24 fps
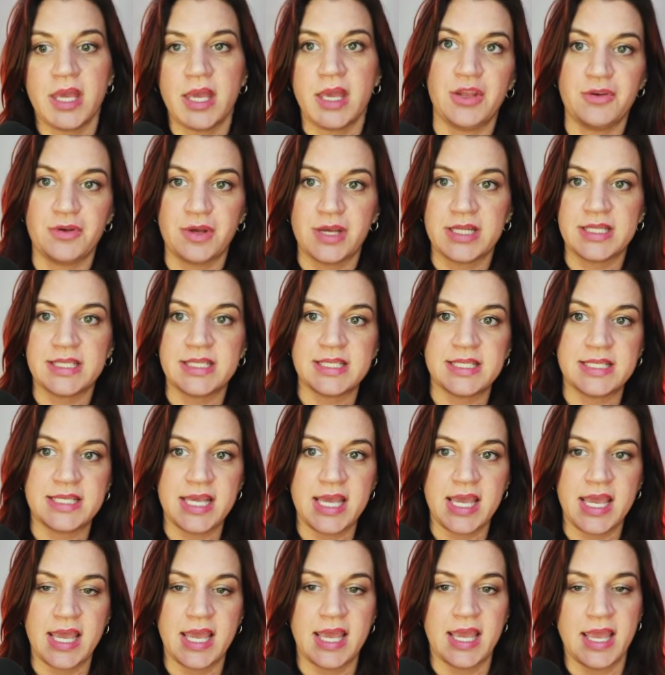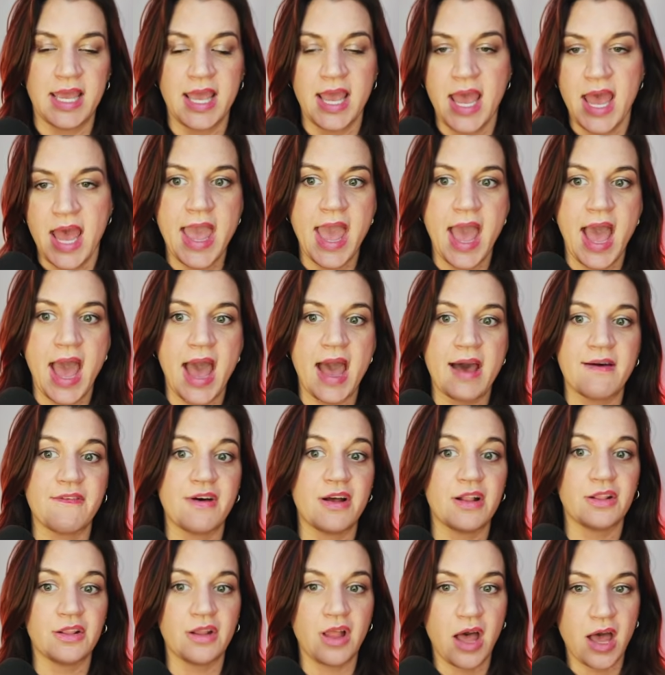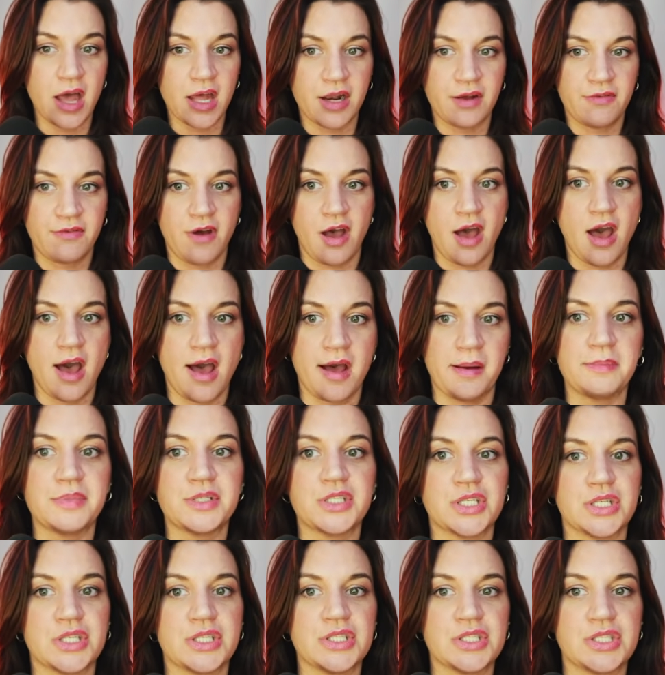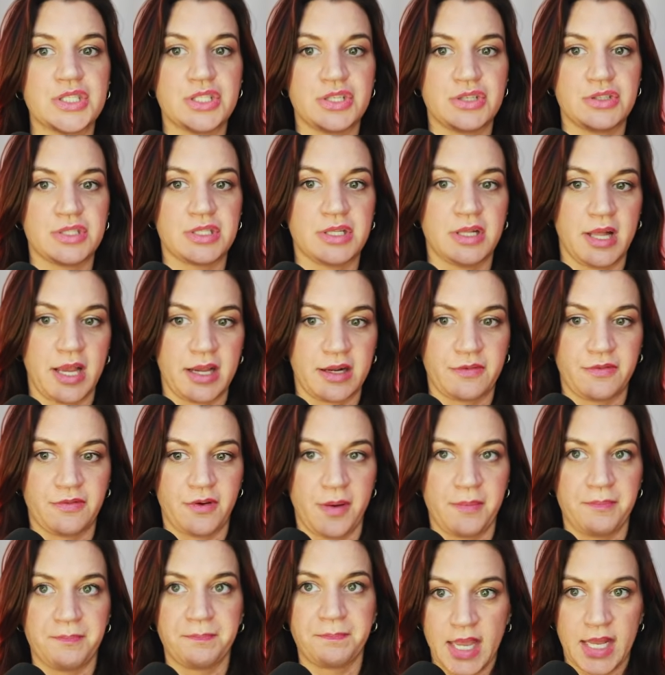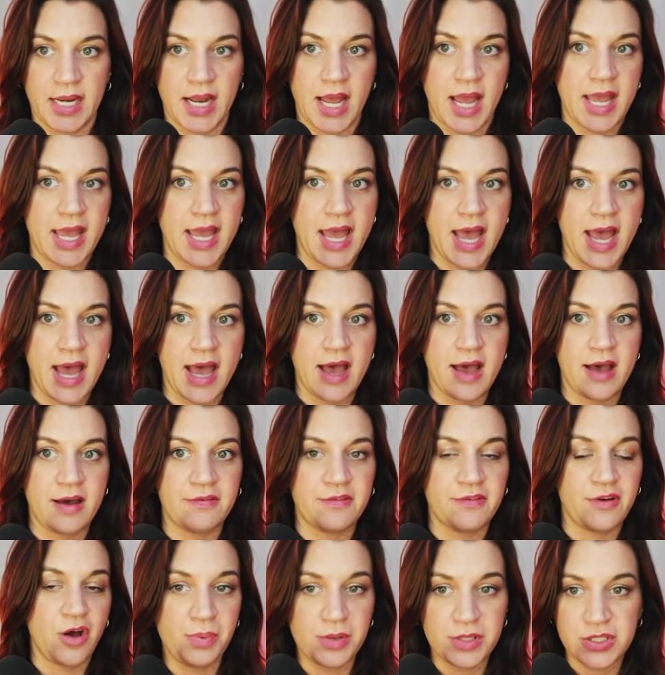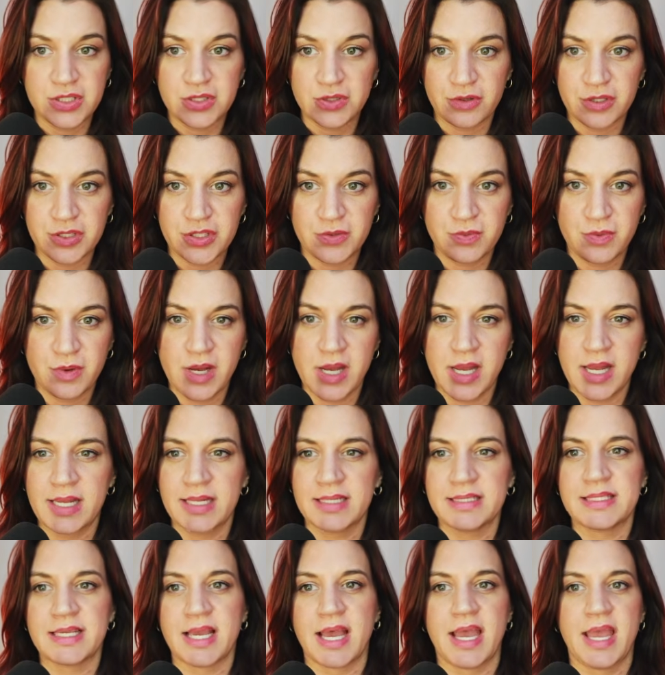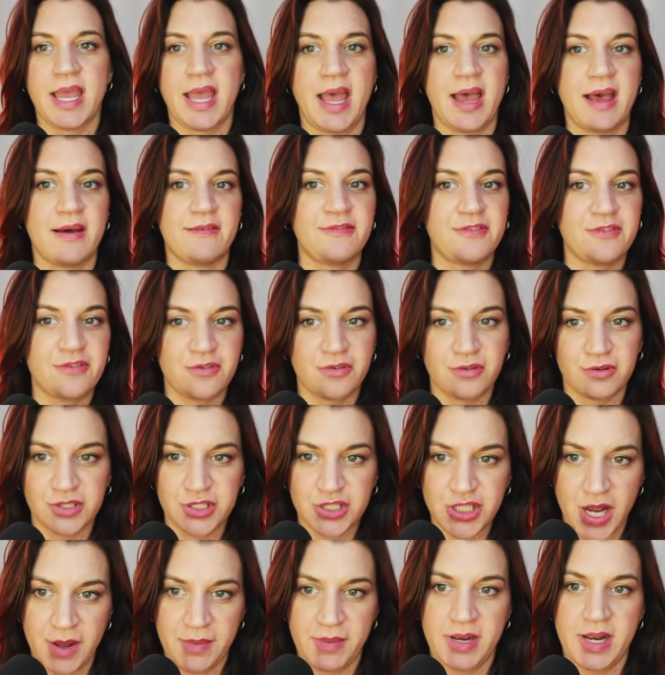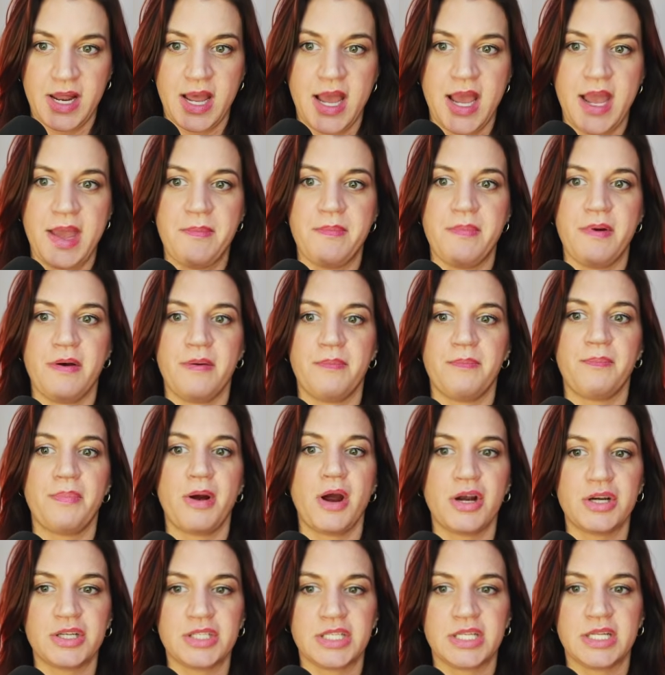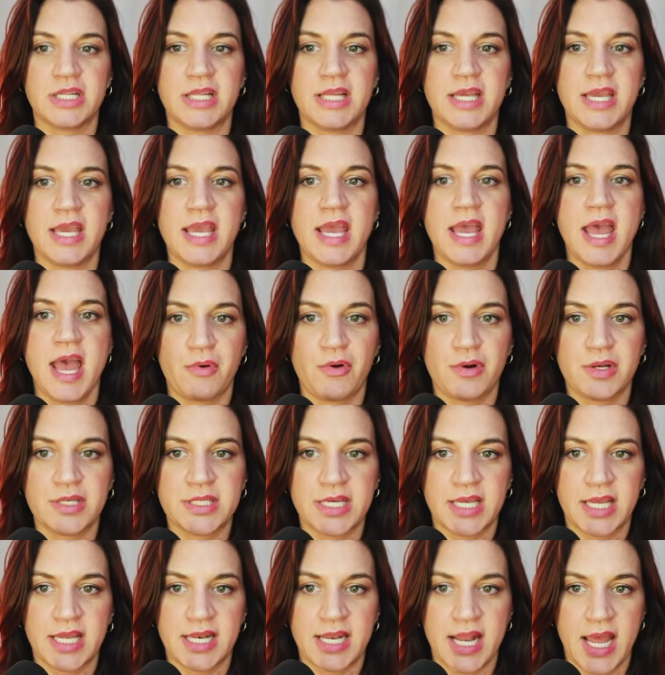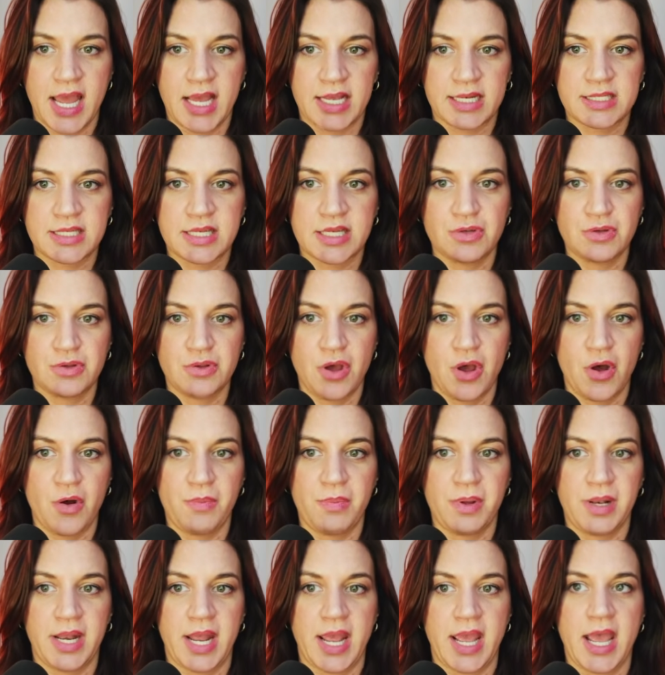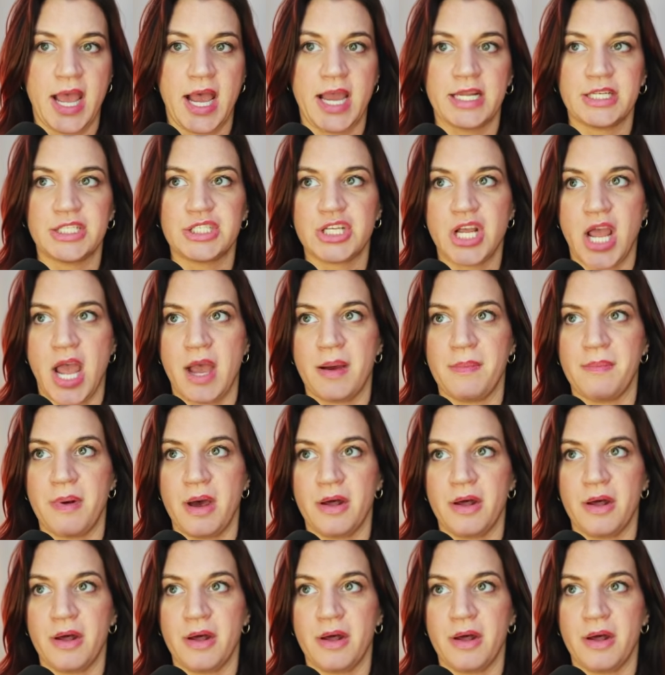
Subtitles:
And you can see I have a lot of options to select from. Again, I have open source ones, I have Google Gemini, but personally, I'm going to connect to the OpenAI chat